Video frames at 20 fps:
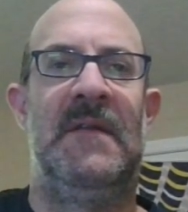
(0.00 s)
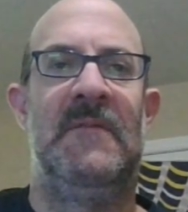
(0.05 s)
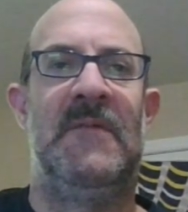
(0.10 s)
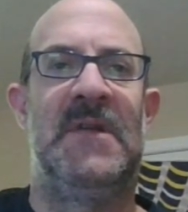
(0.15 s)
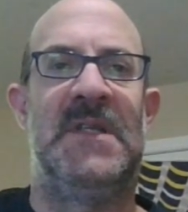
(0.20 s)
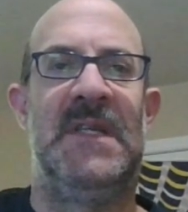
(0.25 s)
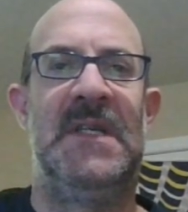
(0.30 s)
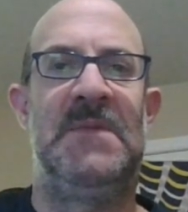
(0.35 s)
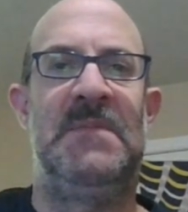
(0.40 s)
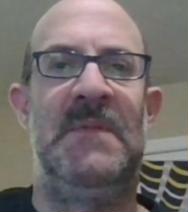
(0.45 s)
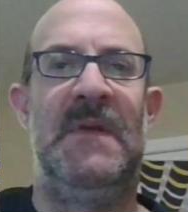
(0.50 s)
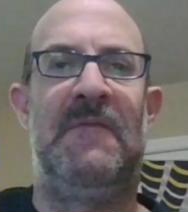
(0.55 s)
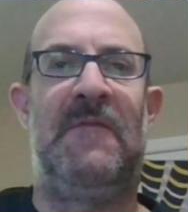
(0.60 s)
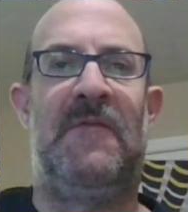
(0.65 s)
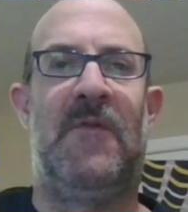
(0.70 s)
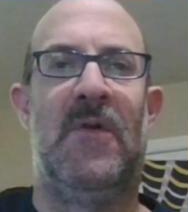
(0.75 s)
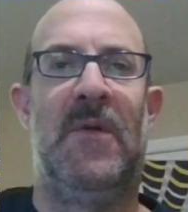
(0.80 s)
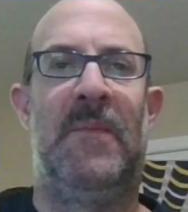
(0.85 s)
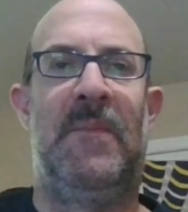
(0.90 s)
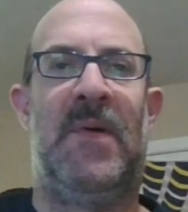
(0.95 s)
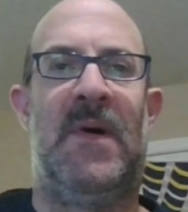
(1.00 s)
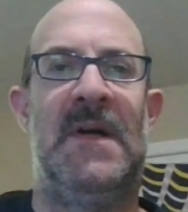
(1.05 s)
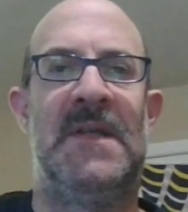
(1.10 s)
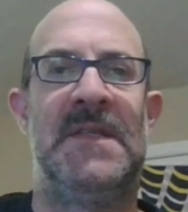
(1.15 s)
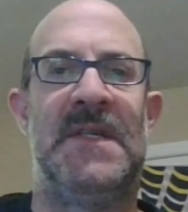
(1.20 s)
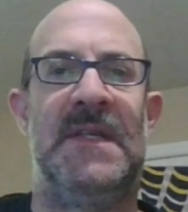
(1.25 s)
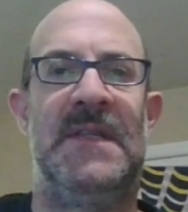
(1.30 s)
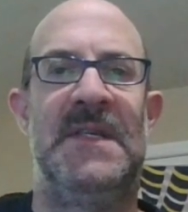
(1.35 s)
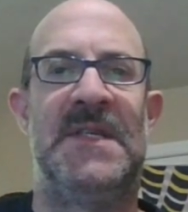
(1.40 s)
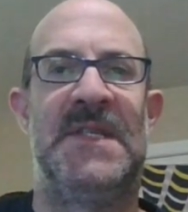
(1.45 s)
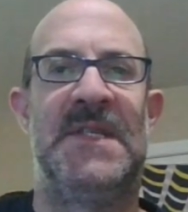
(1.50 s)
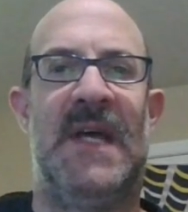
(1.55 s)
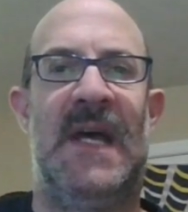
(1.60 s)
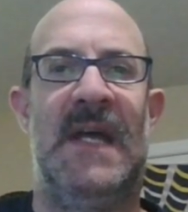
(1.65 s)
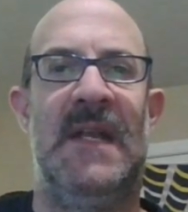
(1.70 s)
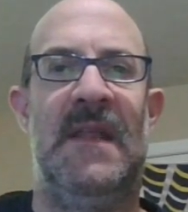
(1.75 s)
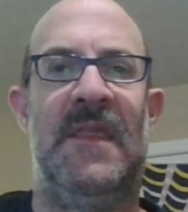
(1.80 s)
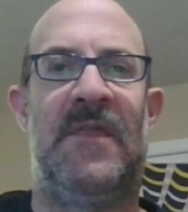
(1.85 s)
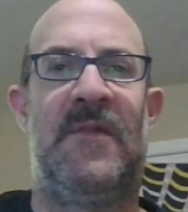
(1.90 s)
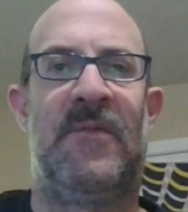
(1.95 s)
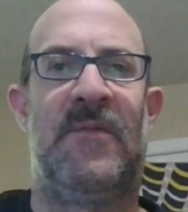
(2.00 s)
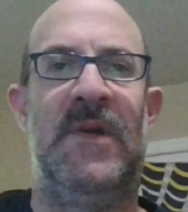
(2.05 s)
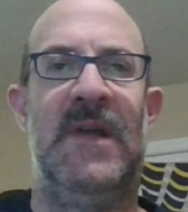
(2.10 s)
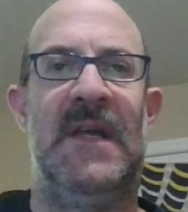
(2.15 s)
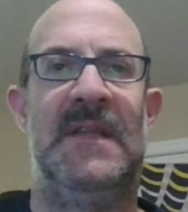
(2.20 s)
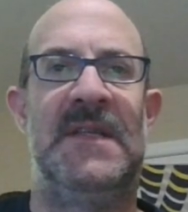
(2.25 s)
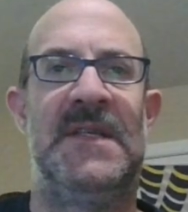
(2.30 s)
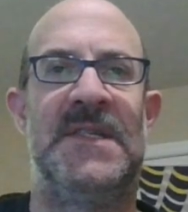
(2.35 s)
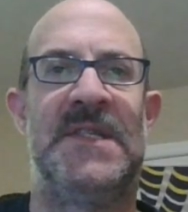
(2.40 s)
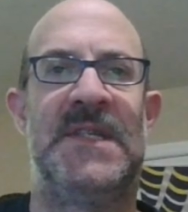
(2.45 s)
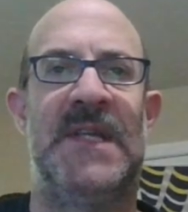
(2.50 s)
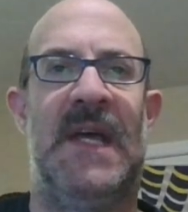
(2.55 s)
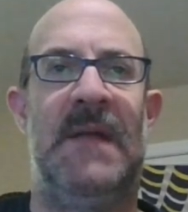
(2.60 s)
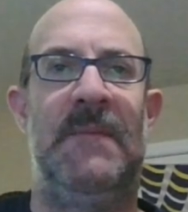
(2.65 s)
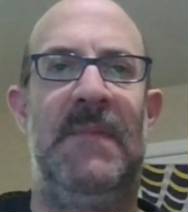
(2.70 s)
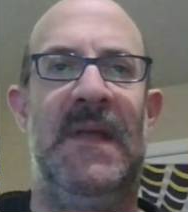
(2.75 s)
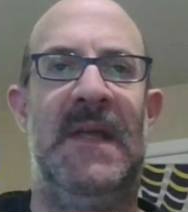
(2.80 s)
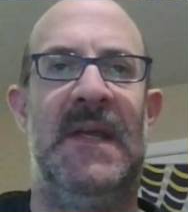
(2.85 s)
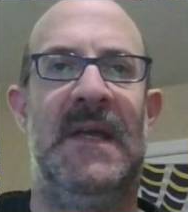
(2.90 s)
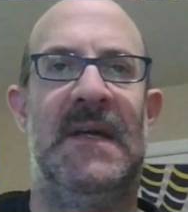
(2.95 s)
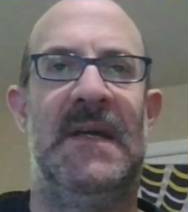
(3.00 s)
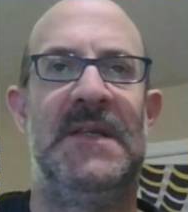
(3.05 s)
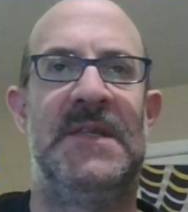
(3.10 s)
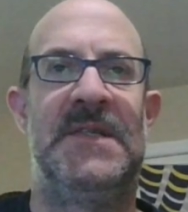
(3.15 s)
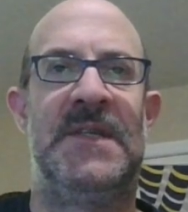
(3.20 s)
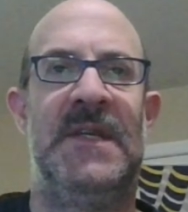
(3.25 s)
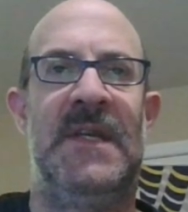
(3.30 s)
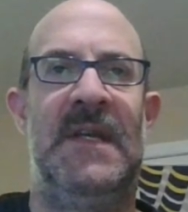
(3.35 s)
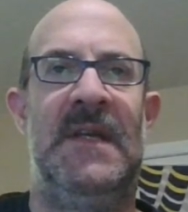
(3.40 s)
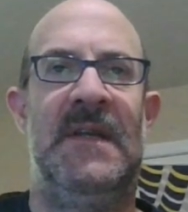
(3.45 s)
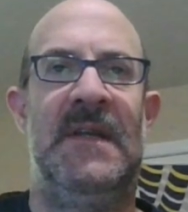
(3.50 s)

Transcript: which leaves me 4 pawns on this side and 3 on this side, because